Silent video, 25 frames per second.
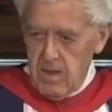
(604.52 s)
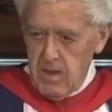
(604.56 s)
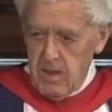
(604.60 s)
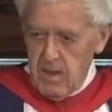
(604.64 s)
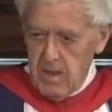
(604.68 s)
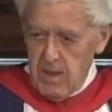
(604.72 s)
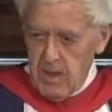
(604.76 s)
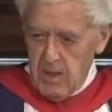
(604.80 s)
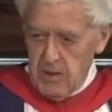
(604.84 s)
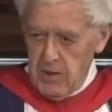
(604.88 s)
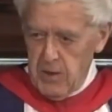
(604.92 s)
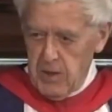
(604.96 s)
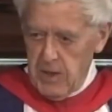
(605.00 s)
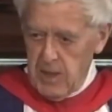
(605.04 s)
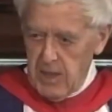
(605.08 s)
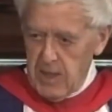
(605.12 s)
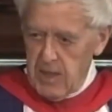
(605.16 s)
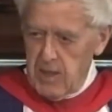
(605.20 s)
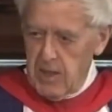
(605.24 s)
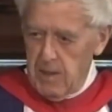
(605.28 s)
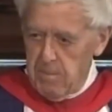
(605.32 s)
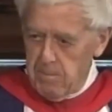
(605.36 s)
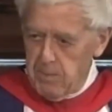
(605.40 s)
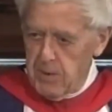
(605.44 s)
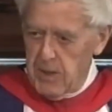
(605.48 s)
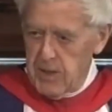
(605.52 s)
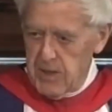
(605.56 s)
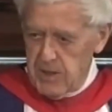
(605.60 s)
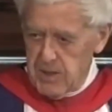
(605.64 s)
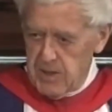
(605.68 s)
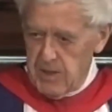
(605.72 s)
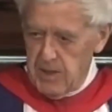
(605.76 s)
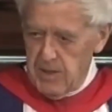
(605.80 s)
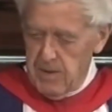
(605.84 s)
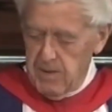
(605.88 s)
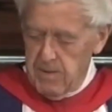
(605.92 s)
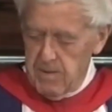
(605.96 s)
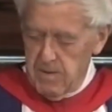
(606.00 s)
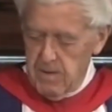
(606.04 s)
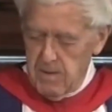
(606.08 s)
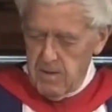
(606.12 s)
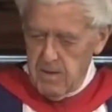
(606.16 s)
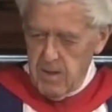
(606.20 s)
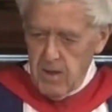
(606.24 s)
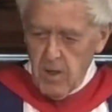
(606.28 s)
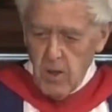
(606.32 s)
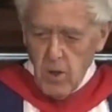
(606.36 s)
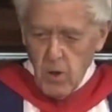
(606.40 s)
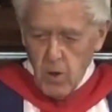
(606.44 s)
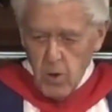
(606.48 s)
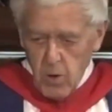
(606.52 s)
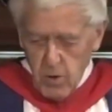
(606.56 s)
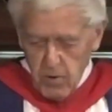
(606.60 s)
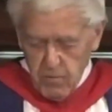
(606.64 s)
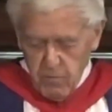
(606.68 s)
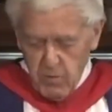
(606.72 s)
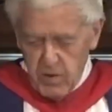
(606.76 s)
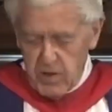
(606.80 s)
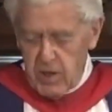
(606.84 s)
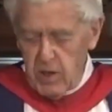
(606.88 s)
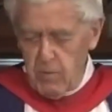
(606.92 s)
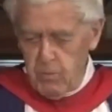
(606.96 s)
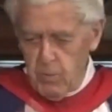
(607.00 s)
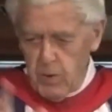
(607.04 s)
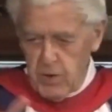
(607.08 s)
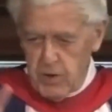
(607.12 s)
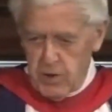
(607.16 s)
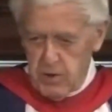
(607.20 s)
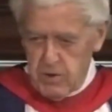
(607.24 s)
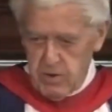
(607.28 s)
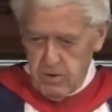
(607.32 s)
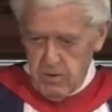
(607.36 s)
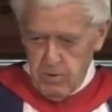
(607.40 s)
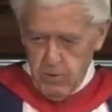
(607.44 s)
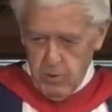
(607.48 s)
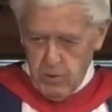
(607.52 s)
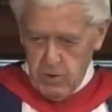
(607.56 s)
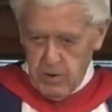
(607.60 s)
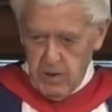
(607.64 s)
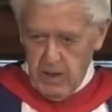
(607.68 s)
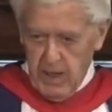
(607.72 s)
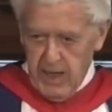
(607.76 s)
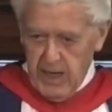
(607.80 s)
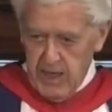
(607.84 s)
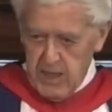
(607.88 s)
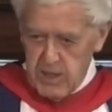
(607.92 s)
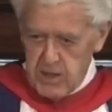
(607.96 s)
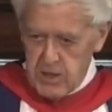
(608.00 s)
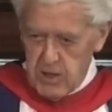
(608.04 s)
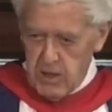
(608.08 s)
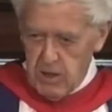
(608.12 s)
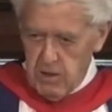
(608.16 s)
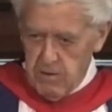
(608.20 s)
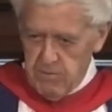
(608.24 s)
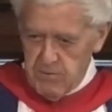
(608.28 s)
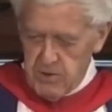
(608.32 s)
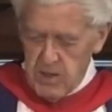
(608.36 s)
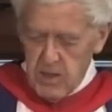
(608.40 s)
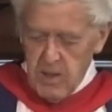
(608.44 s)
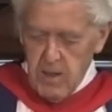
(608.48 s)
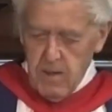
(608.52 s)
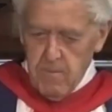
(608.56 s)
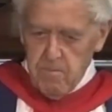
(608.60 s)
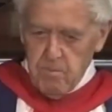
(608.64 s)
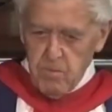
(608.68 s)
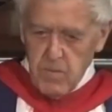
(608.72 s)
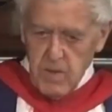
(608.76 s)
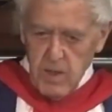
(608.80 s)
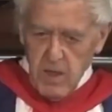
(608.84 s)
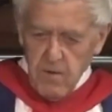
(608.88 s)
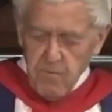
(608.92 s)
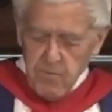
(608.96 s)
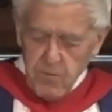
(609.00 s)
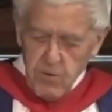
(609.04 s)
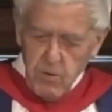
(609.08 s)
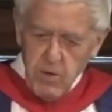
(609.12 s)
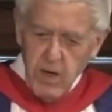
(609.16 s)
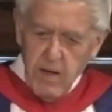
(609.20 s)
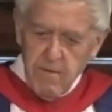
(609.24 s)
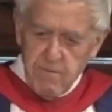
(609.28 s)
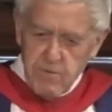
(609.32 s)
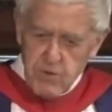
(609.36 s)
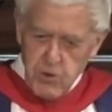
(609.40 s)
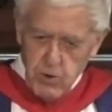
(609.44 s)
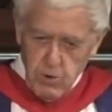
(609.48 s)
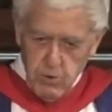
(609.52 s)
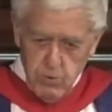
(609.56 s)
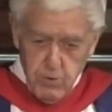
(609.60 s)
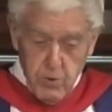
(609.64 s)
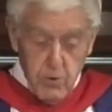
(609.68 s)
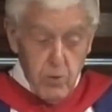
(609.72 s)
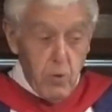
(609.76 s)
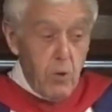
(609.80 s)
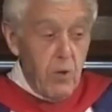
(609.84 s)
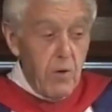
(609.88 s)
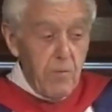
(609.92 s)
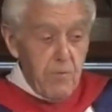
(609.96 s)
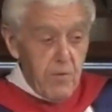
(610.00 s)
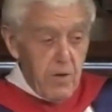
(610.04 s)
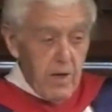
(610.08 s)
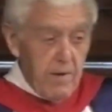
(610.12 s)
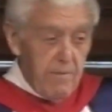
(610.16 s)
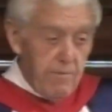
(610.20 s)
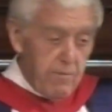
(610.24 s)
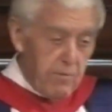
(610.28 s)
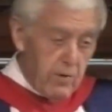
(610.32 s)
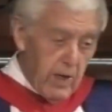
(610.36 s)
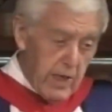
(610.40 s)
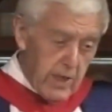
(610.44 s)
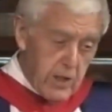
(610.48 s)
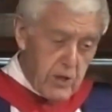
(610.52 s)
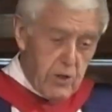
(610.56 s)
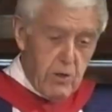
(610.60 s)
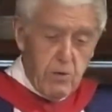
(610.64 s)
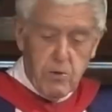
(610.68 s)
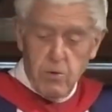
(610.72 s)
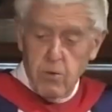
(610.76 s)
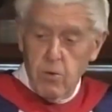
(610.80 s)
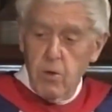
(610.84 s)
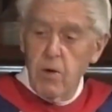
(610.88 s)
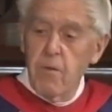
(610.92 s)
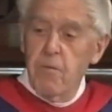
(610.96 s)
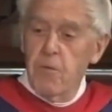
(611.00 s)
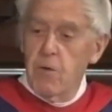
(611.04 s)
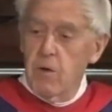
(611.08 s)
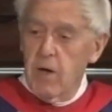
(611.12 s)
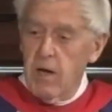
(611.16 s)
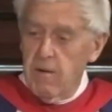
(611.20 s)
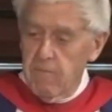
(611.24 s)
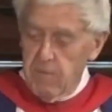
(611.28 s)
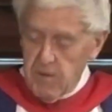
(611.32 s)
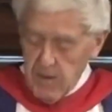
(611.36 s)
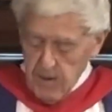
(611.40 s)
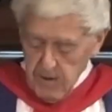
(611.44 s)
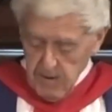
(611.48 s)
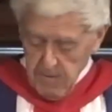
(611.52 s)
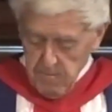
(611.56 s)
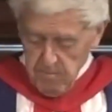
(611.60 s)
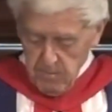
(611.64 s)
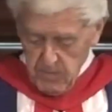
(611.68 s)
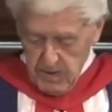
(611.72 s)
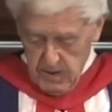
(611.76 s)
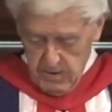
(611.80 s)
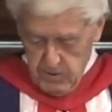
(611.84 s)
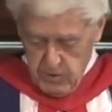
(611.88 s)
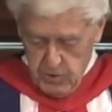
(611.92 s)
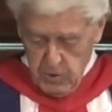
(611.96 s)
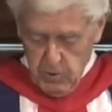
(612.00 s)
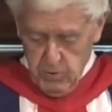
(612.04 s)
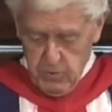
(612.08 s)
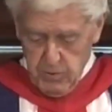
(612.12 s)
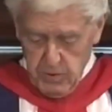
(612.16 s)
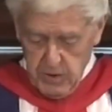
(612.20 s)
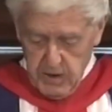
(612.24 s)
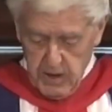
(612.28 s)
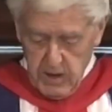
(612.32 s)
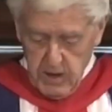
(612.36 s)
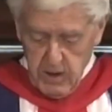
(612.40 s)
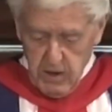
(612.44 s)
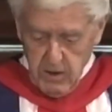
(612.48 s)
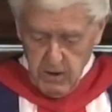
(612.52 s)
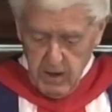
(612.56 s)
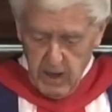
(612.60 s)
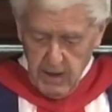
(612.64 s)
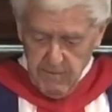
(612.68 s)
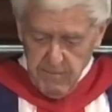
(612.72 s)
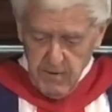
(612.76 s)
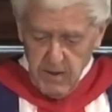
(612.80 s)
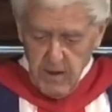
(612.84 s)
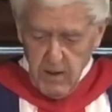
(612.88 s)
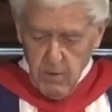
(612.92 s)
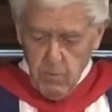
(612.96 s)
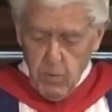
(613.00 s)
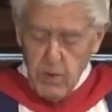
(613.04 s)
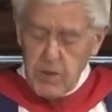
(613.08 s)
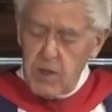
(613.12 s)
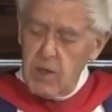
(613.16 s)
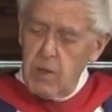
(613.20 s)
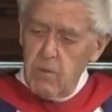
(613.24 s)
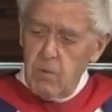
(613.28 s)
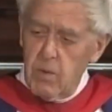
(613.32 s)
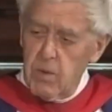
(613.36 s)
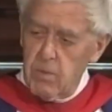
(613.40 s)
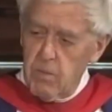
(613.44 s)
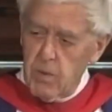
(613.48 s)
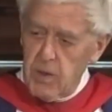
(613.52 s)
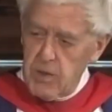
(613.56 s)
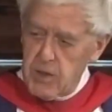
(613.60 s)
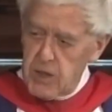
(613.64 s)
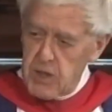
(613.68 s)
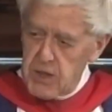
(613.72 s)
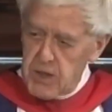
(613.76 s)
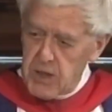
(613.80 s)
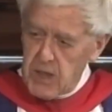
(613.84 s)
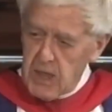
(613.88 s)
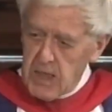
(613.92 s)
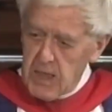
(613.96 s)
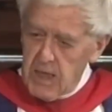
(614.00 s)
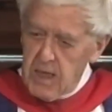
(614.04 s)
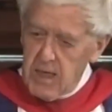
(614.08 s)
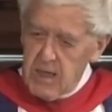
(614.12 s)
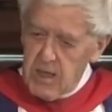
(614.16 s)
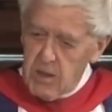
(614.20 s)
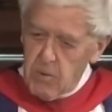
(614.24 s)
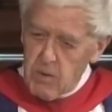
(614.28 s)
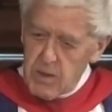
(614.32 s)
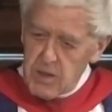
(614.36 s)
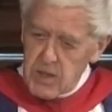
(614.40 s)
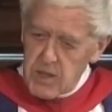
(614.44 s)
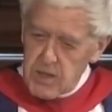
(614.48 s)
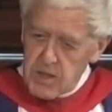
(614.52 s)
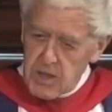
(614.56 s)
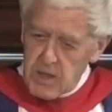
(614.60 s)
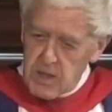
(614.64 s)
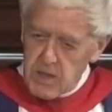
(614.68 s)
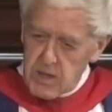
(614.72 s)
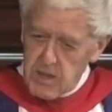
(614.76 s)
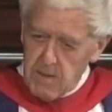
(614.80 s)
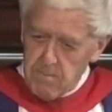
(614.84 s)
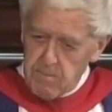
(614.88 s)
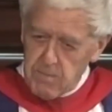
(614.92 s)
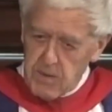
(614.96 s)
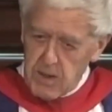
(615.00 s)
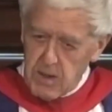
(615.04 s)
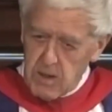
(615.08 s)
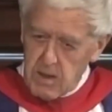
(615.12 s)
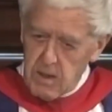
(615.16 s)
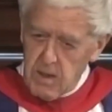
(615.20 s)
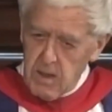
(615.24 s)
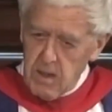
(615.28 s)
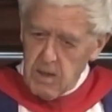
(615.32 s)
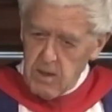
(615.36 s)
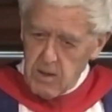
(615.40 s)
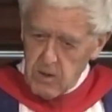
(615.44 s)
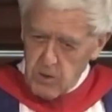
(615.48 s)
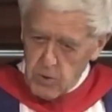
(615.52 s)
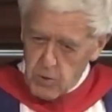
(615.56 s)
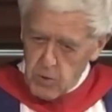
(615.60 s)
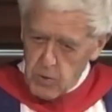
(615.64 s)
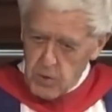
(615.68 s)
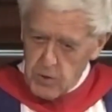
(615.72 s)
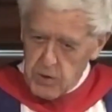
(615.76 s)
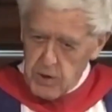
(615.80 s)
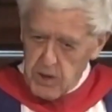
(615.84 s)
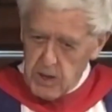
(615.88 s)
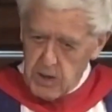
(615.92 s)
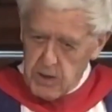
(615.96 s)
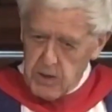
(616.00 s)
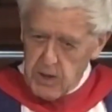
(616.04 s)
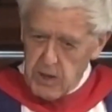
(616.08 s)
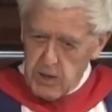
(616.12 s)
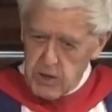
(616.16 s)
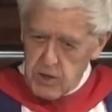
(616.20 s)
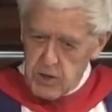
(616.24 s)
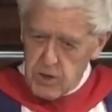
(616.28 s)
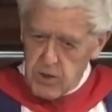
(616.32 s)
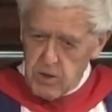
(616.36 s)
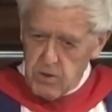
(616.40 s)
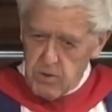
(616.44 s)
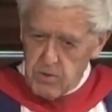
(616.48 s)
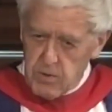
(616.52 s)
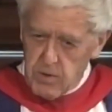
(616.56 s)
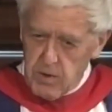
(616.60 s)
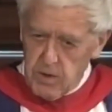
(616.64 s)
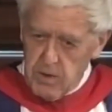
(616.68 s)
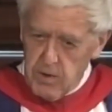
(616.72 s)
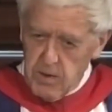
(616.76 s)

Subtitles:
in a person. Or if we don't want to look at ourselves, if you have children, or if you have grandchildren, or if you have children in your life, what do you want to see? You want to see something good in those children,